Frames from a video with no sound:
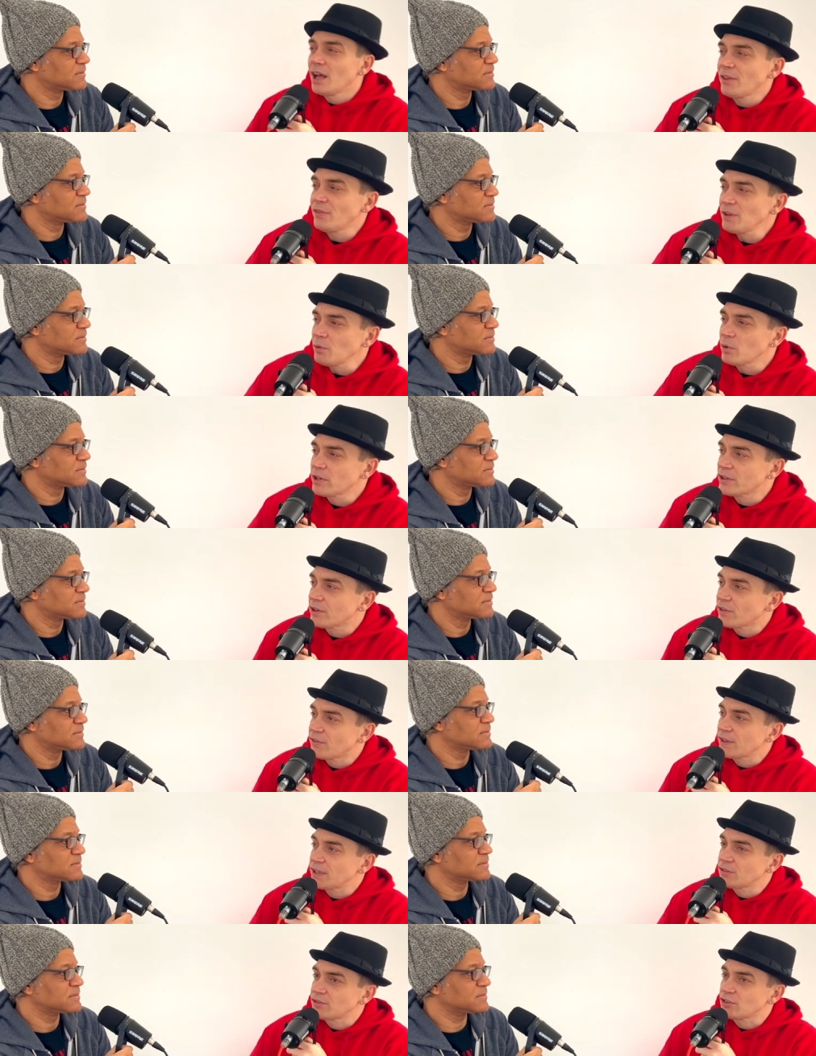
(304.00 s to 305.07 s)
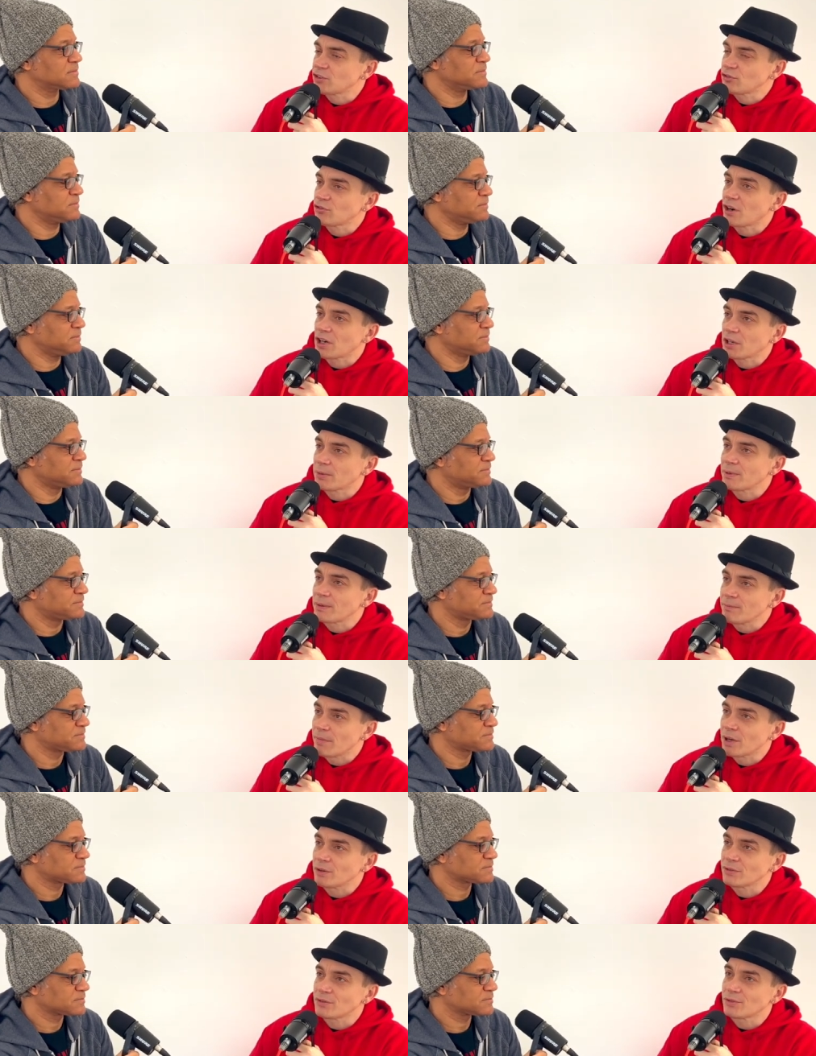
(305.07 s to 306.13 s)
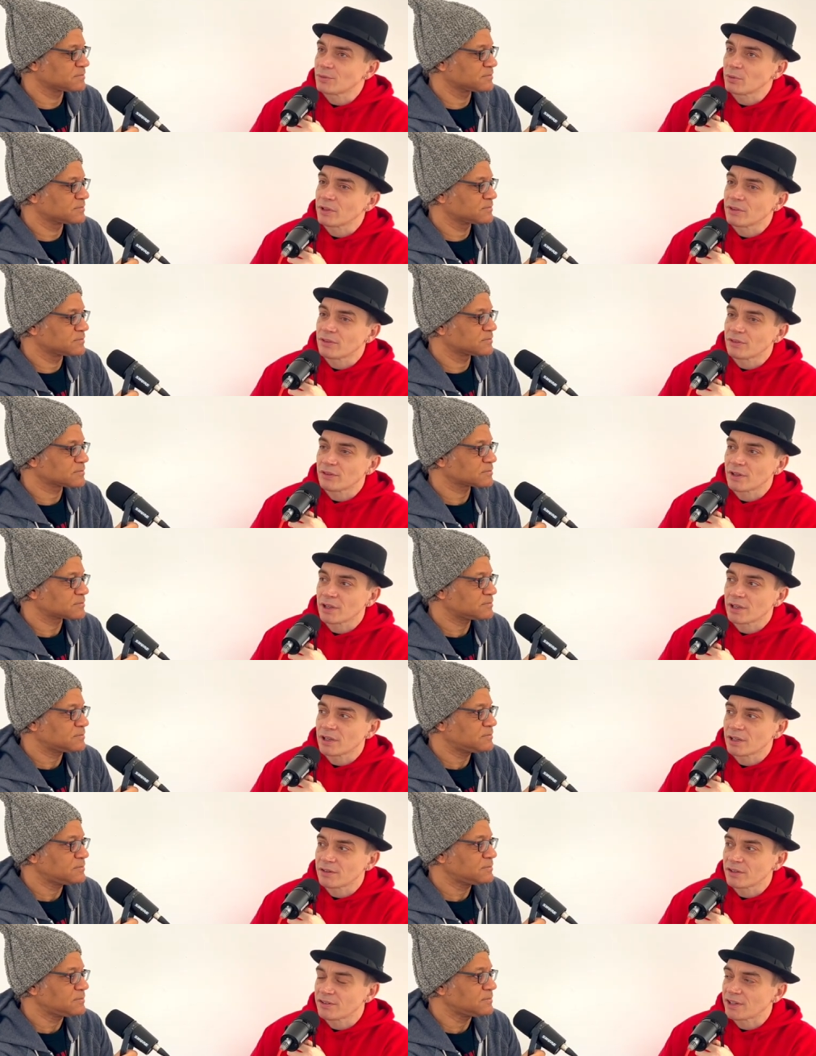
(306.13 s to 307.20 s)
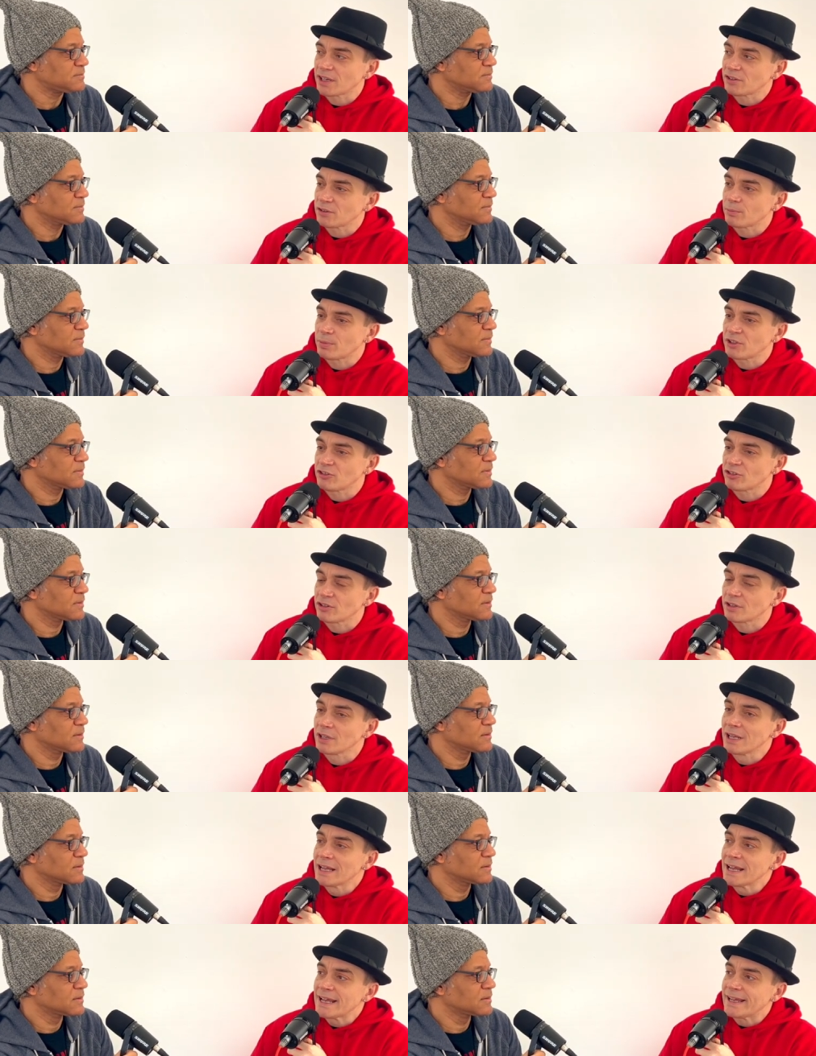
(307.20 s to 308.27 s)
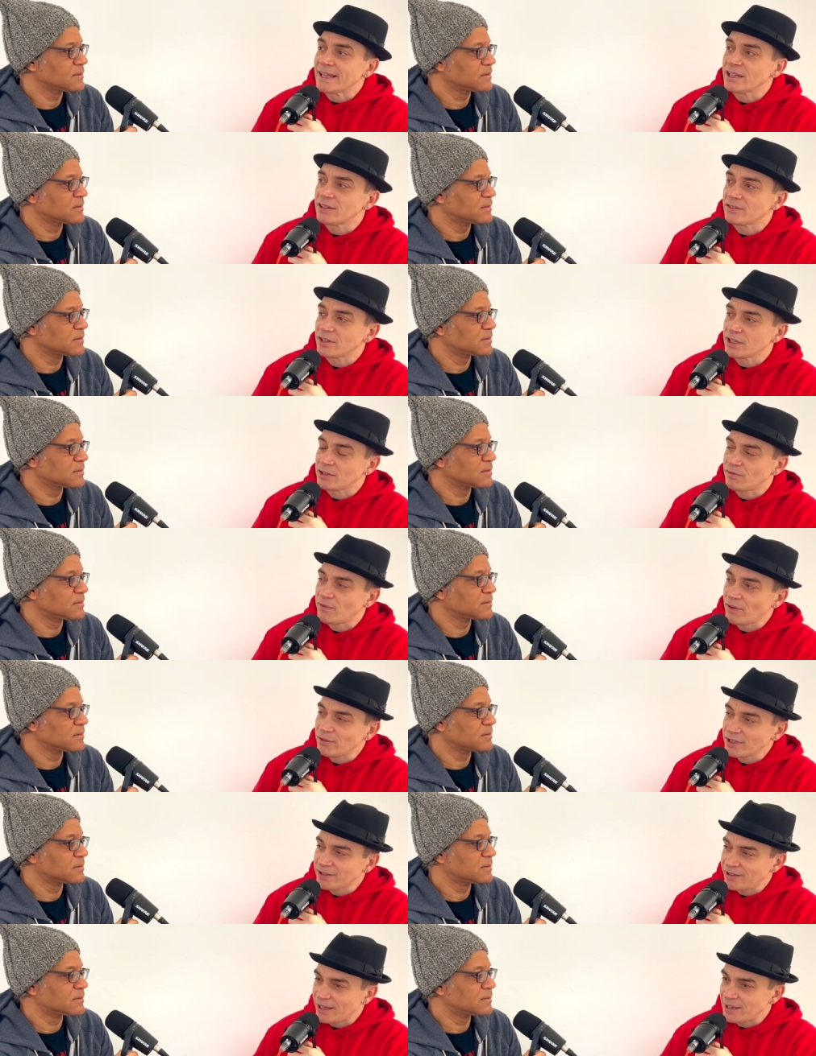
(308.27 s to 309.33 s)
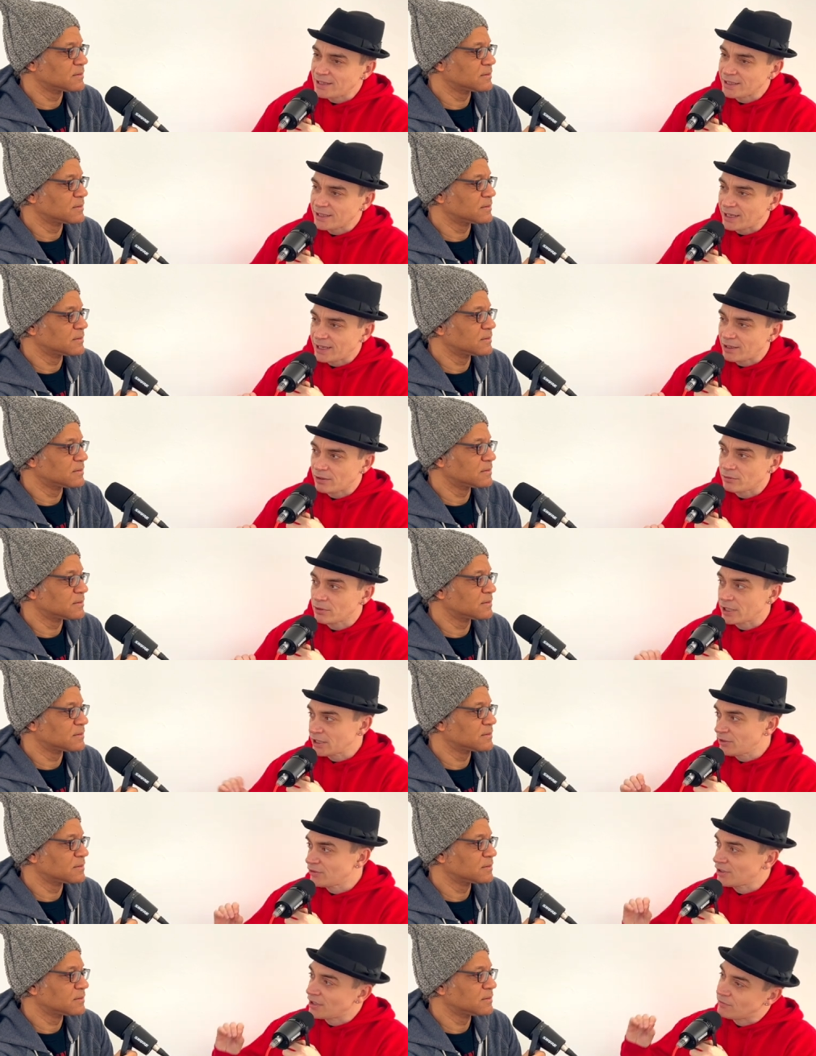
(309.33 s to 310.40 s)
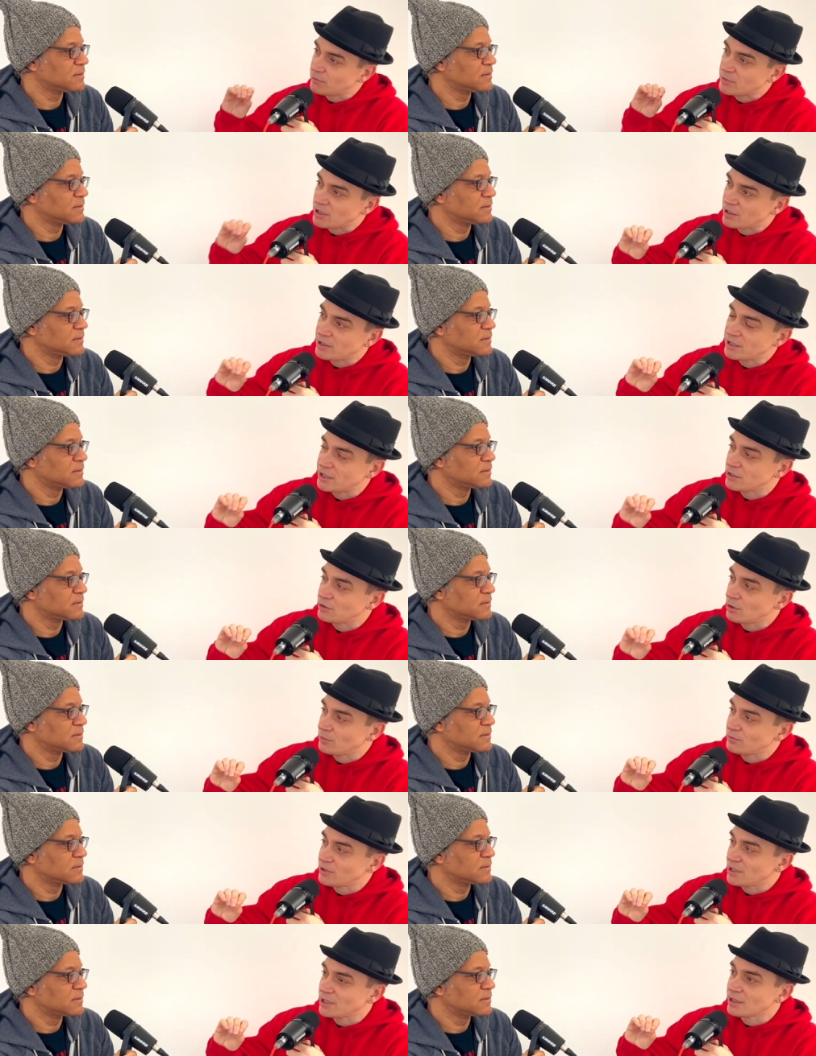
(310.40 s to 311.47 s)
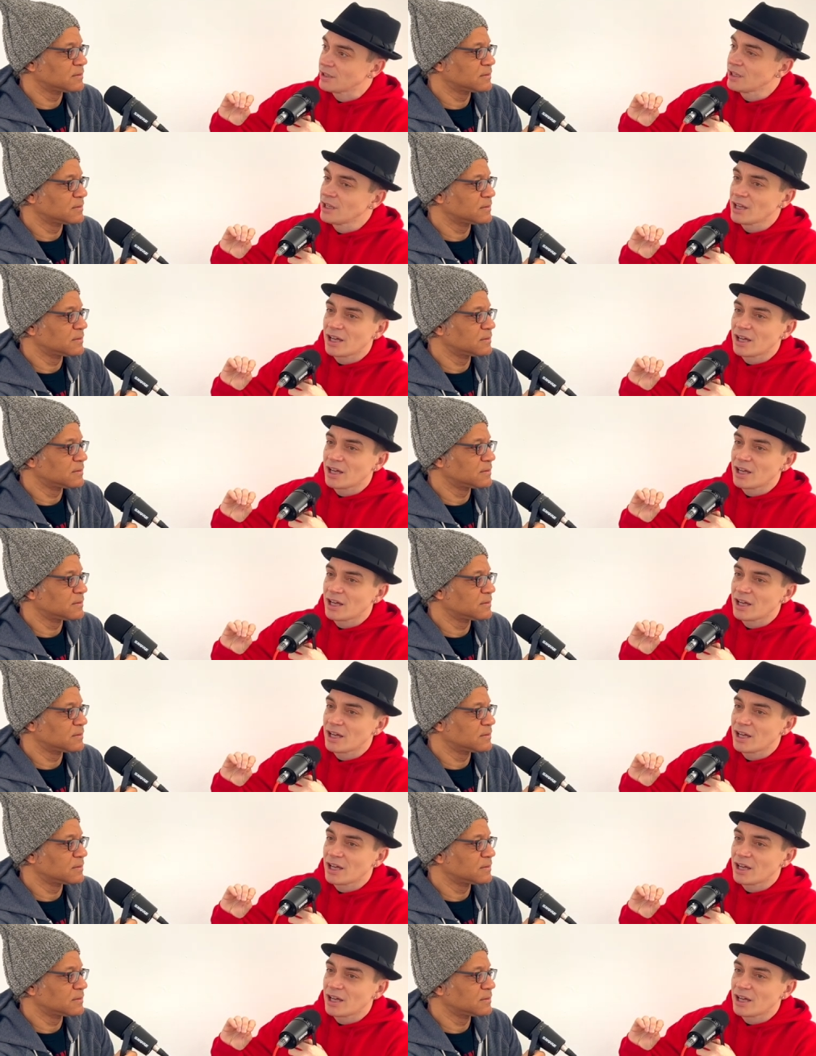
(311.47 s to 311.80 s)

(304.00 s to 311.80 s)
Speaker 1: I think one of the things that struck me most with this exhibition is it's very telling how, like you say, from an early adopting